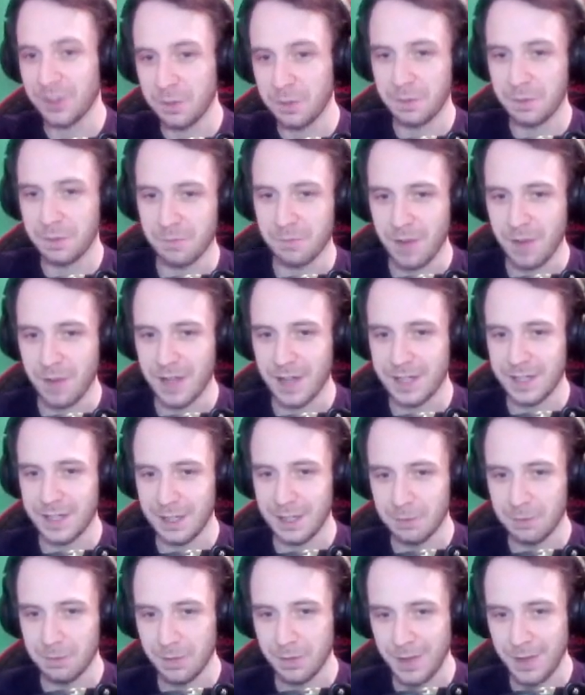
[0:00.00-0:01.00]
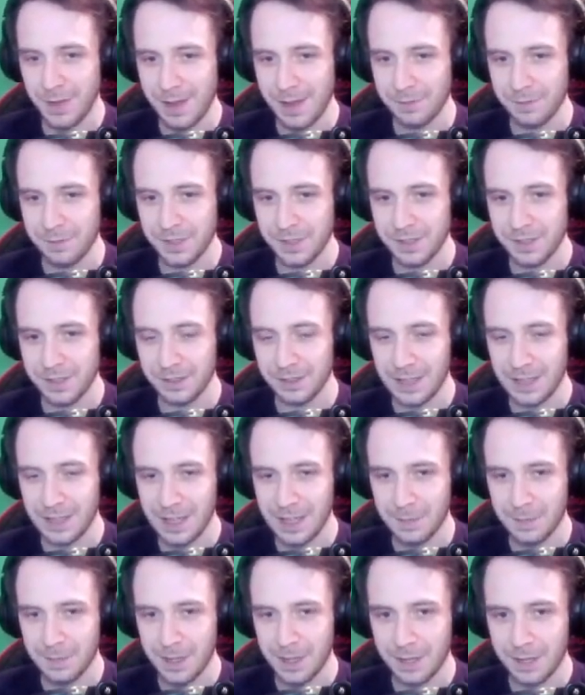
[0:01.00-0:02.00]
right now with every single item I
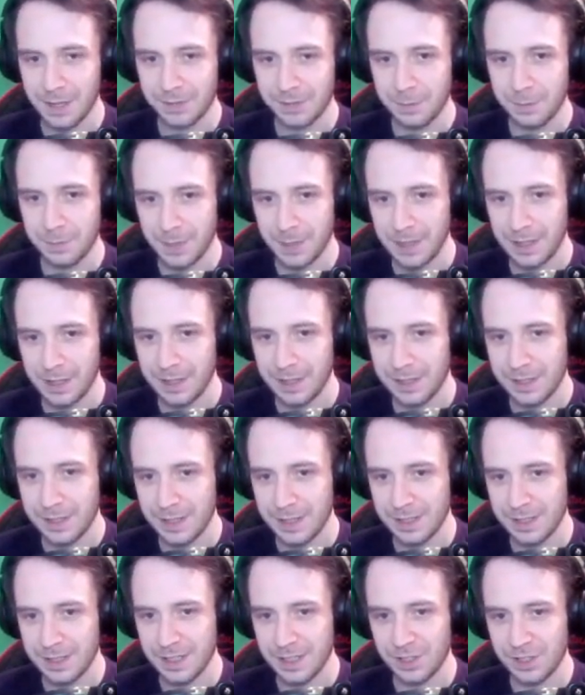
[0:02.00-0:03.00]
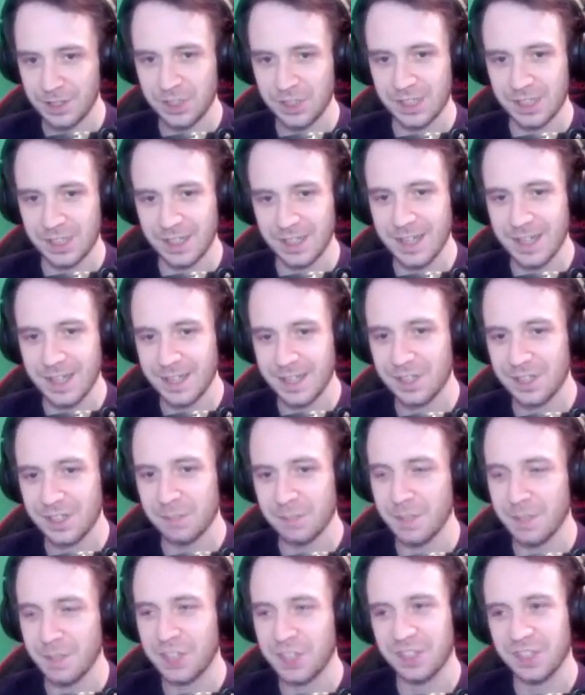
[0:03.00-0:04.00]
have to buy in each
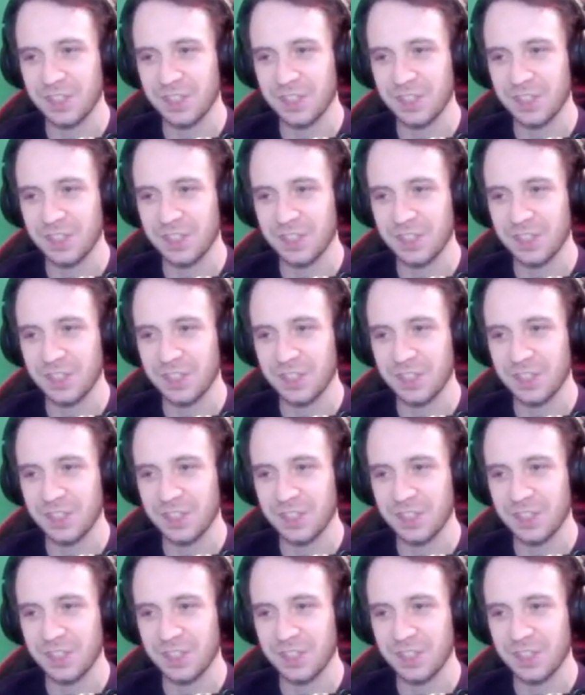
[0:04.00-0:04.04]
mission.